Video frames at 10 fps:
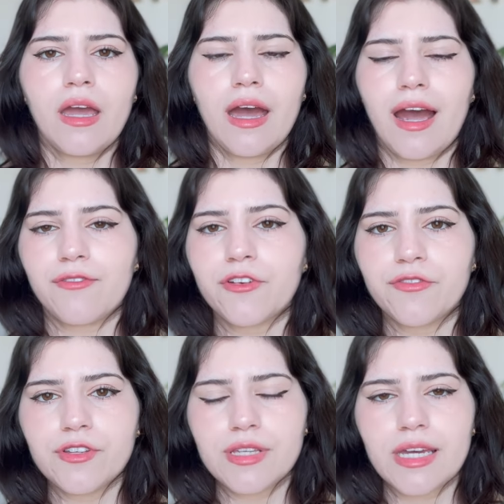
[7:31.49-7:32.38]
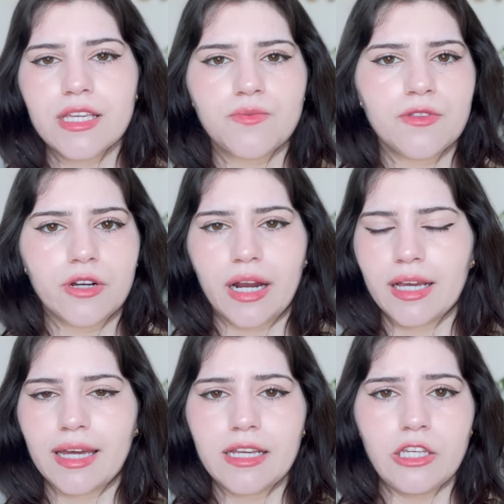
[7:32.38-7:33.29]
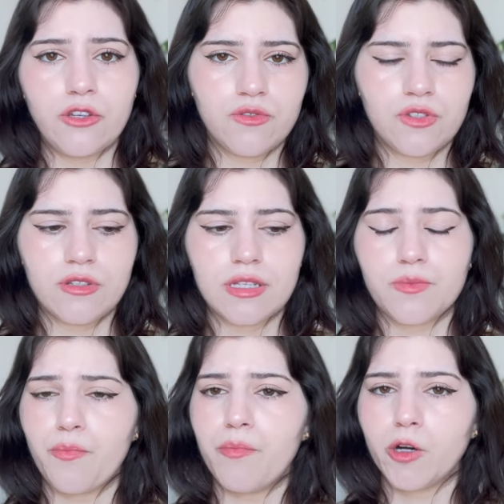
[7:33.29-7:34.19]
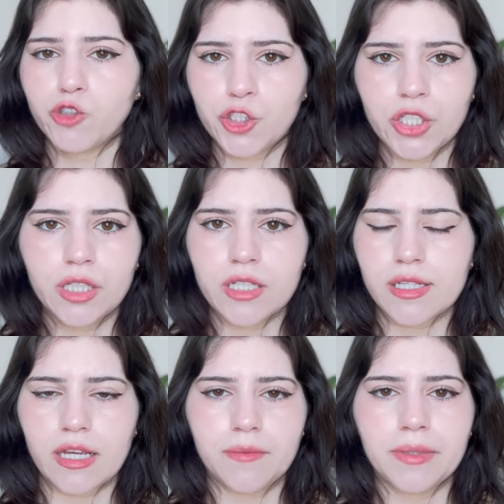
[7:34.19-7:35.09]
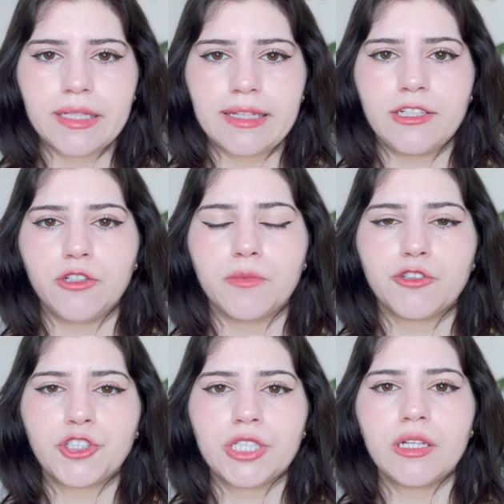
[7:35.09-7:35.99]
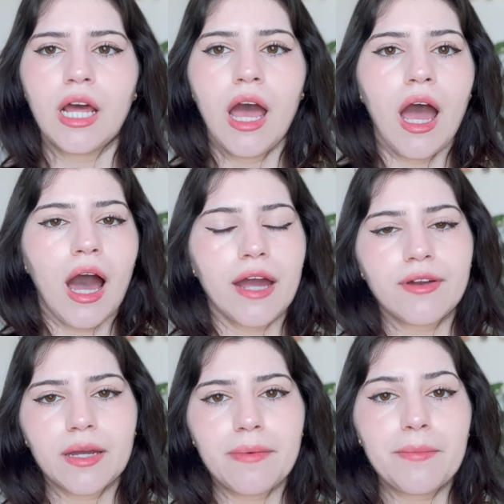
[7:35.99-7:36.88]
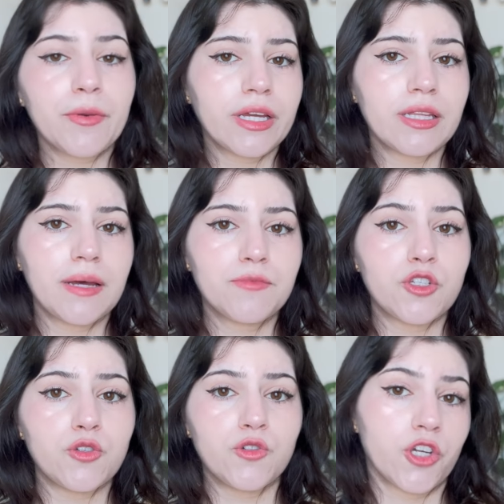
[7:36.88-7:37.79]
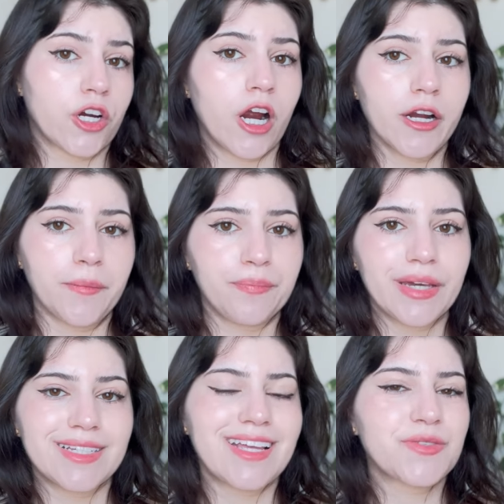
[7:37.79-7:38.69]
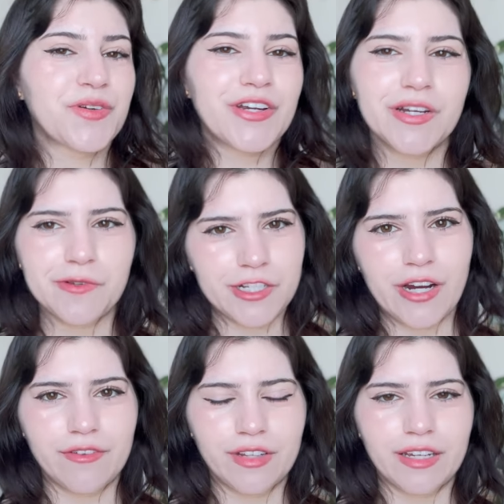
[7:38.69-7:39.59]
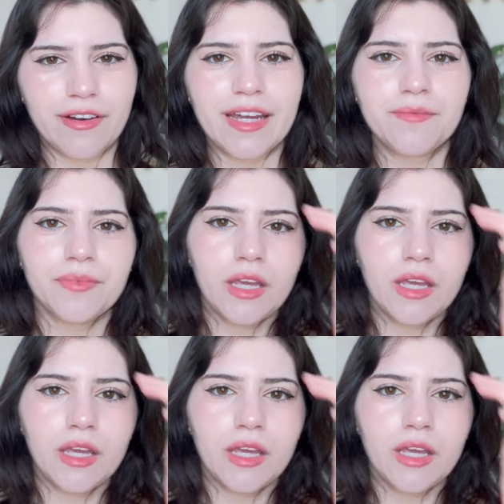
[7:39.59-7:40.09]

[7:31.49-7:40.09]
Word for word: After a few days, when they're kind of getting used to this motion, this like completely new motion, I recommend bringing them to your cart because that's where you're gonna be traveling, right?